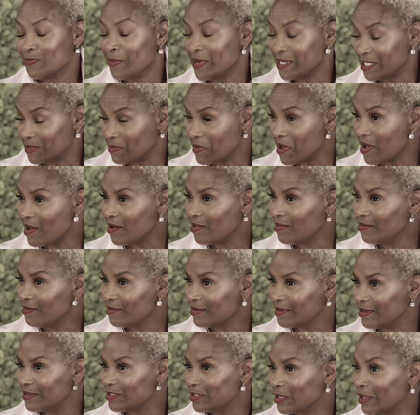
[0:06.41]
my smile
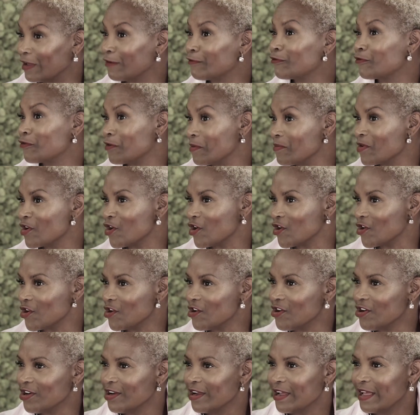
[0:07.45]
is a gift from
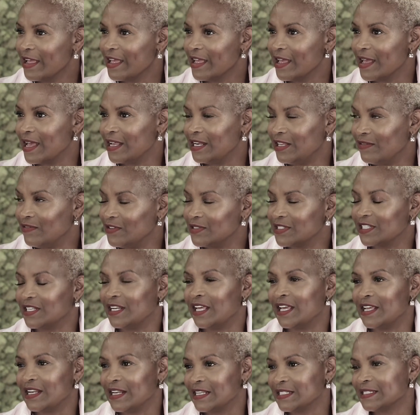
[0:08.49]
her, and even
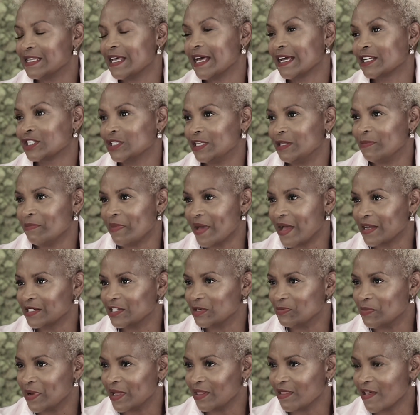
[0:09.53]
today it has actually
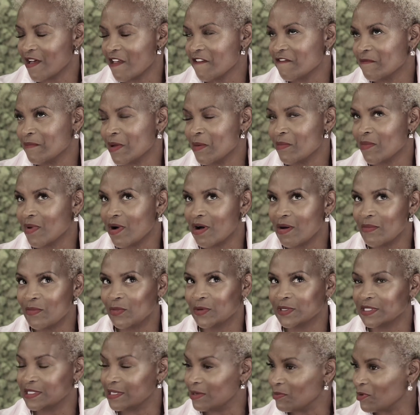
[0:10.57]
impacted my life. My
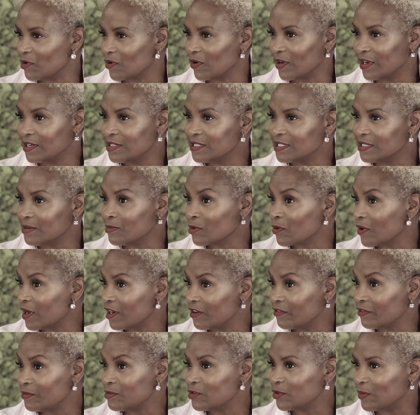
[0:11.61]
mom was an immigrant,
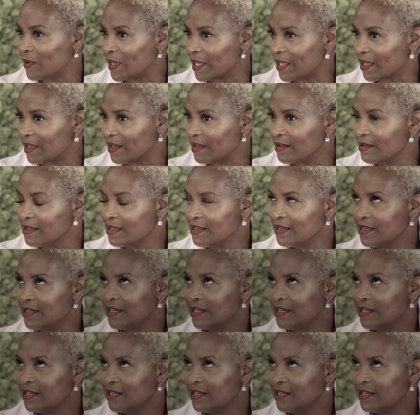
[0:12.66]
immigrated from Jamaica